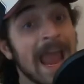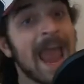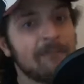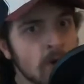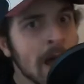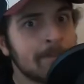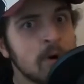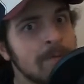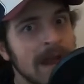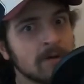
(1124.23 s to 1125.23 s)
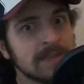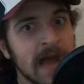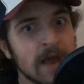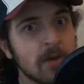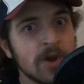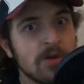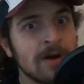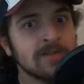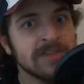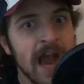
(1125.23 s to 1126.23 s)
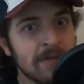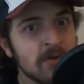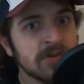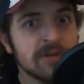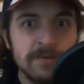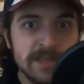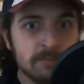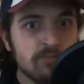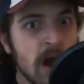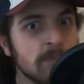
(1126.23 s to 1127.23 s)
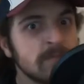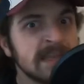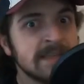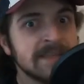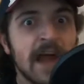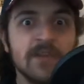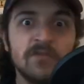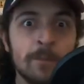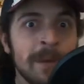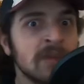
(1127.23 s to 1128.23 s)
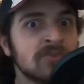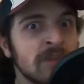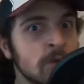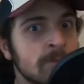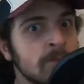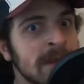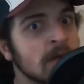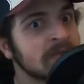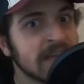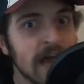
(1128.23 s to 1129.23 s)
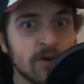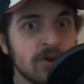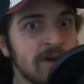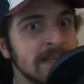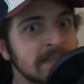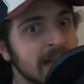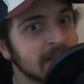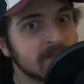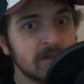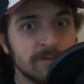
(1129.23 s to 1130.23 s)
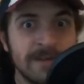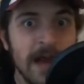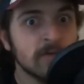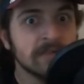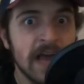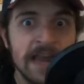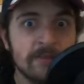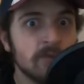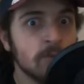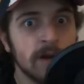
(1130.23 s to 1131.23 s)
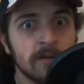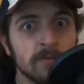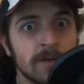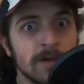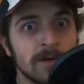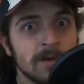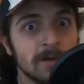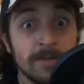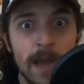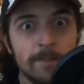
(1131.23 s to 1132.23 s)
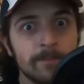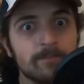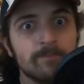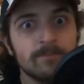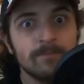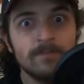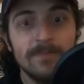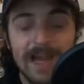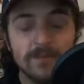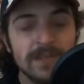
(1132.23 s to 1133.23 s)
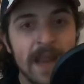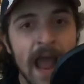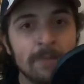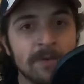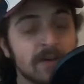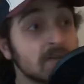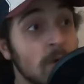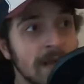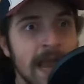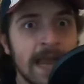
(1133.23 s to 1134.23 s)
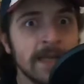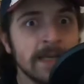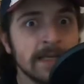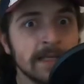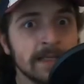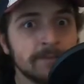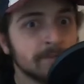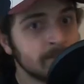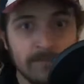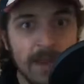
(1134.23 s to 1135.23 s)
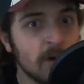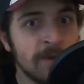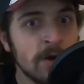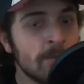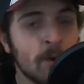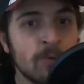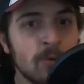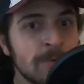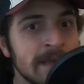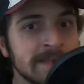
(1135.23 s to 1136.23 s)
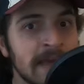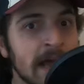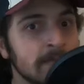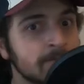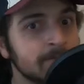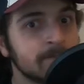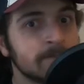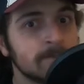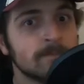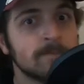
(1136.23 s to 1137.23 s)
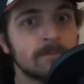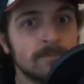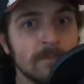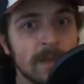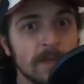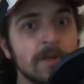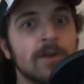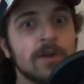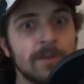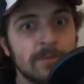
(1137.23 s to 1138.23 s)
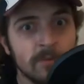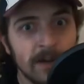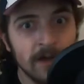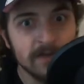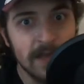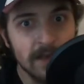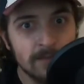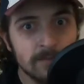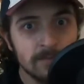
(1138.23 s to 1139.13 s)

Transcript: If you're not pooping outside while you're outside, there's going to be some problems inside. So make sure that you're pooping outside, or your insides are going to be outside everywhere. Yep, that's what's going to happen. Because one day, there ain't going to be no more room inside. You're going to be pooping outside.